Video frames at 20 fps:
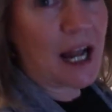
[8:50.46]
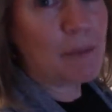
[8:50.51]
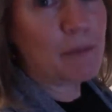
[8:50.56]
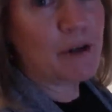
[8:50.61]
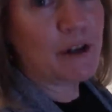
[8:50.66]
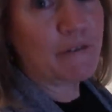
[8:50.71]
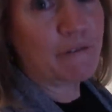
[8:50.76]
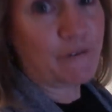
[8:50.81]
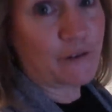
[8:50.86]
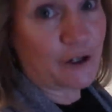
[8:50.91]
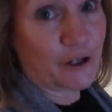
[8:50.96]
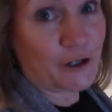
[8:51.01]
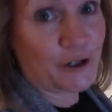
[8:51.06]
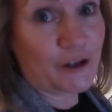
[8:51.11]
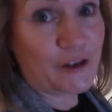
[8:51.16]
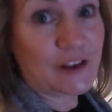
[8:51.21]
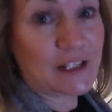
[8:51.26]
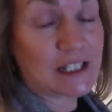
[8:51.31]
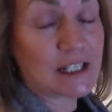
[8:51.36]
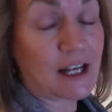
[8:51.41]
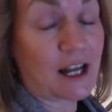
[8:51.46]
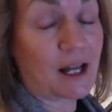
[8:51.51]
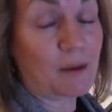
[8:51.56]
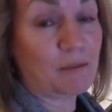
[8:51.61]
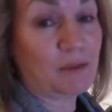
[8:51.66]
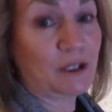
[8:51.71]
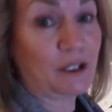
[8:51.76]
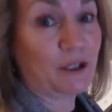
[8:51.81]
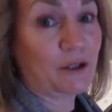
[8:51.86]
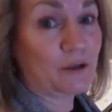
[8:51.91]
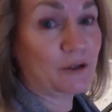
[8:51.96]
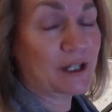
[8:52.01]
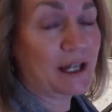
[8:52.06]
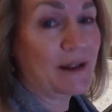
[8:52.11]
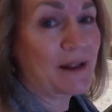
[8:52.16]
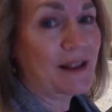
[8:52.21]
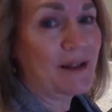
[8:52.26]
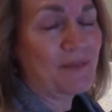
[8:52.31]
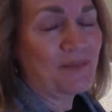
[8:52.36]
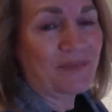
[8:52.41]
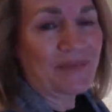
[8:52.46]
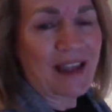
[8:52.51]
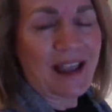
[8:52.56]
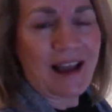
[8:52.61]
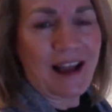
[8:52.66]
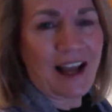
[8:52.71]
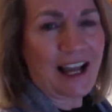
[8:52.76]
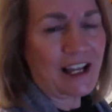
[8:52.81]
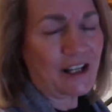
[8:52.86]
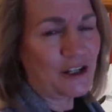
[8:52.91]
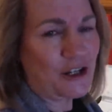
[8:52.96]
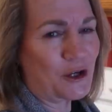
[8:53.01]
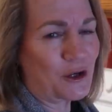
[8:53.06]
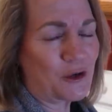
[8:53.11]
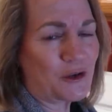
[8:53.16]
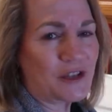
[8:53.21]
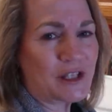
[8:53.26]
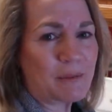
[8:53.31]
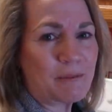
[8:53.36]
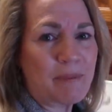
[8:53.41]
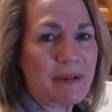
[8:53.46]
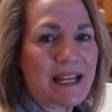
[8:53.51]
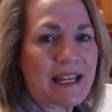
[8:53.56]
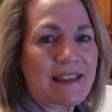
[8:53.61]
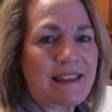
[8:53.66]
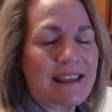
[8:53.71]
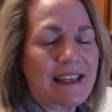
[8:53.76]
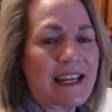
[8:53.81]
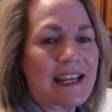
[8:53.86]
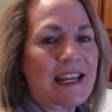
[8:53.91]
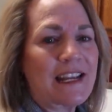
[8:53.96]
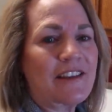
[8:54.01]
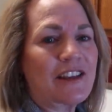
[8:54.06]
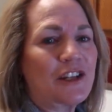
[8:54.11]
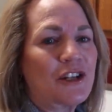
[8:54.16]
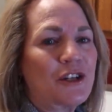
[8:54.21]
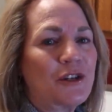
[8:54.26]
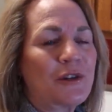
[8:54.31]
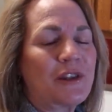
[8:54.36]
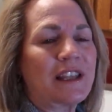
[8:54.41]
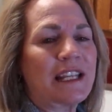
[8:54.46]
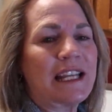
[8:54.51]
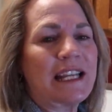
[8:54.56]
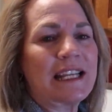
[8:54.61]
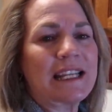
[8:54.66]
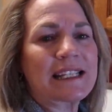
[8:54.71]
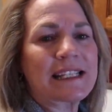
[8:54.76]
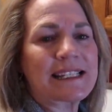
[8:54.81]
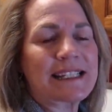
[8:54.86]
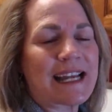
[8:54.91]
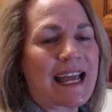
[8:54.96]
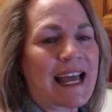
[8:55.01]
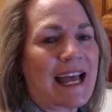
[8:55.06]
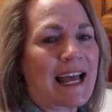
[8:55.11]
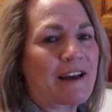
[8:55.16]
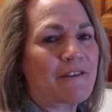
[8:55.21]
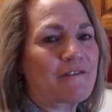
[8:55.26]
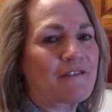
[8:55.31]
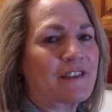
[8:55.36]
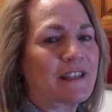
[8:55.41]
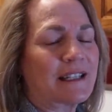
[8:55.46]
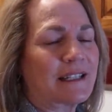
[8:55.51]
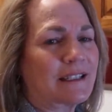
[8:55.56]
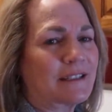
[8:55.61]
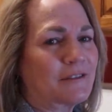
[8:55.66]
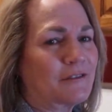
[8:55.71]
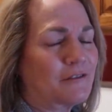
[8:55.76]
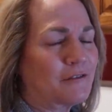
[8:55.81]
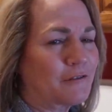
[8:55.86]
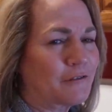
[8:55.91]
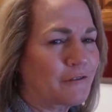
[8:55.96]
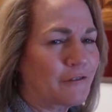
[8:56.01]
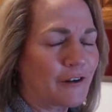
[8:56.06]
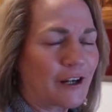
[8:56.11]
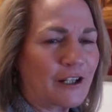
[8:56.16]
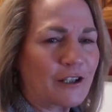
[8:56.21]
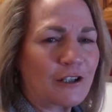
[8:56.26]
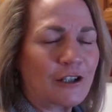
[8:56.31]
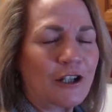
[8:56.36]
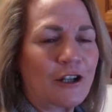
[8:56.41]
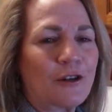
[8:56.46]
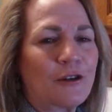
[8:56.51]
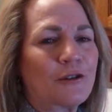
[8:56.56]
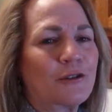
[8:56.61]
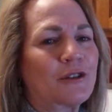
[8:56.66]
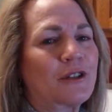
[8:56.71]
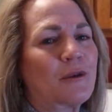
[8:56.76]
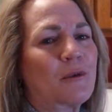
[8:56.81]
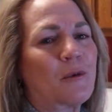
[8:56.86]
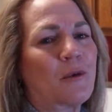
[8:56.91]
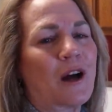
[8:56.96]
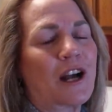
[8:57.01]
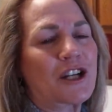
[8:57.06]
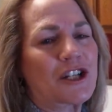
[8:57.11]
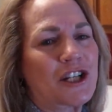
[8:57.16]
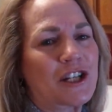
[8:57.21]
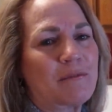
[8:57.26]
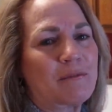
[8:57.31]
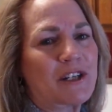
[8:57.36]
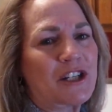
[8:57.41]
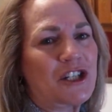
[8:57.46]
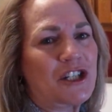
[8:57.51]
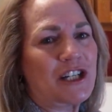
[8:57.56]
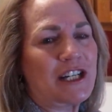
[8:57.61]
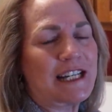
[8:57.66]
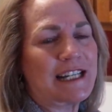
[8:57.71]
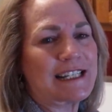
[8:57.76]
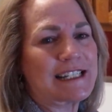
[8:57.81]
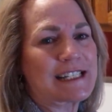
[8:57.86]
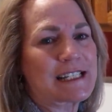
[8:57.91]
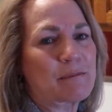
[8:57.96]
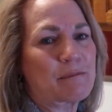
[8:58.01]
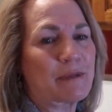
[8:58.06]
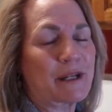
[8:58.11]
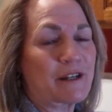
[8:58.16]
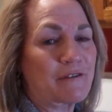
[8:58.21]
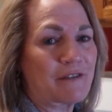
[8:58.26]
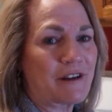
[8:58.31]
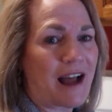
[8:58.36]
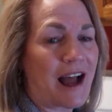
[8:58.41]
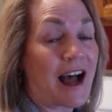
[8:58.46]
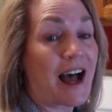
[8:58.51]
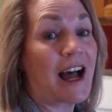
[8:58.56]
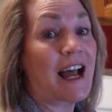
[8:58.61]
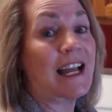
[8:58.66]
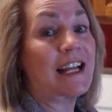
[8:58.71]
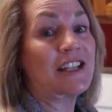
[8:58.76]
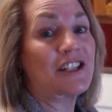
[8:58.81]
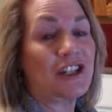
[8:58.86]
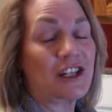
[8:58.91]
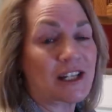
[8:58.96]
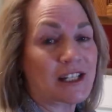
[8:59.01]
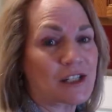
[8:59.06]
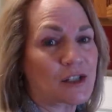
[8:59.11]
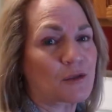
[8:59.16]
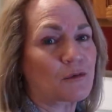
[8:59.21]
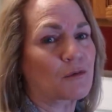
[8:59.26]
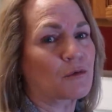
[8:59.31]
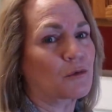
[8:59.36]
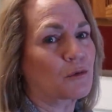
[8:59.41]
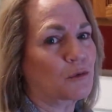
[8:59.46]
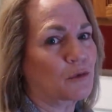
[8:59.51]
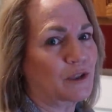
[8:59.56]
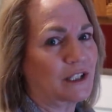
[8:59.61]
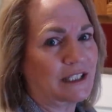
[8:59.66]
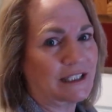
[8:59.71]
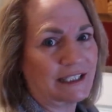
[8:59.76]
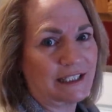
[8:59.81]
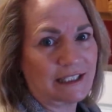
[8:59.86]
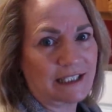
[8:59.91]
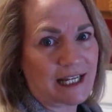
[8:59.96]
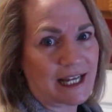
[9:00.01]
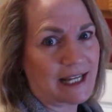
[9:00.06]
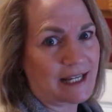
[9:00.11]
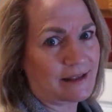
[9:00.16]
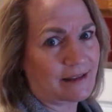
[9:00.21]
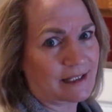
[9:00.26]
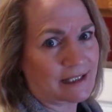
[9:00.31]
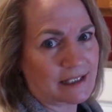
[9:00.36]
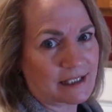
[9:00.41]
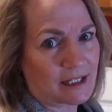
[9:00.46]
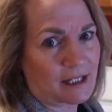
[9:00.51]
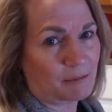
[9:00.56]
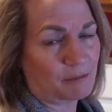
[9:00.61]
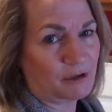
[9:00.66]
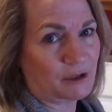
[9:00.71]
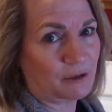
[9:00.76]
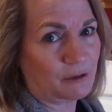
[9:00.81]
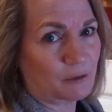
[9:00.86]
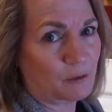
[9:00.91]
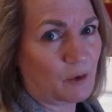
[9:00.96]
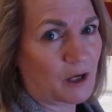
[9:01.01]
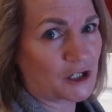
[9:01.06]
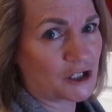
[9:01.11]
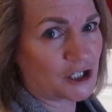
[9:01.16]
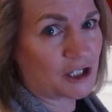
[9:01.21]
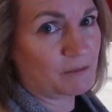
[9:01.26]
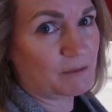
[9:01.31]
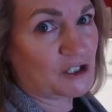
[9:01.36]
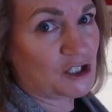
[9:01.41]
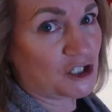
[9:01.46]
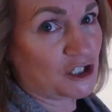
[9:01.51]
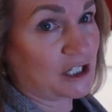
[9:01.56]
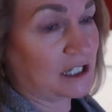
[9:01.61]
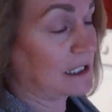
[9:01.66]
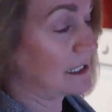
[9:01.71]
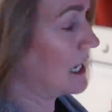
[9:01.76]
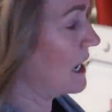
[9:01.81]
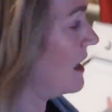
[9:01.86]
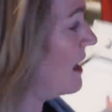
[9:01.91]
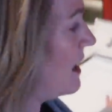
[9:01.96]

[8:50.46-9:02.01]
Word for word: I prefer the top load. I know the big thing, the new thing is to have the front load washing machines, but I just really like the top load washing machine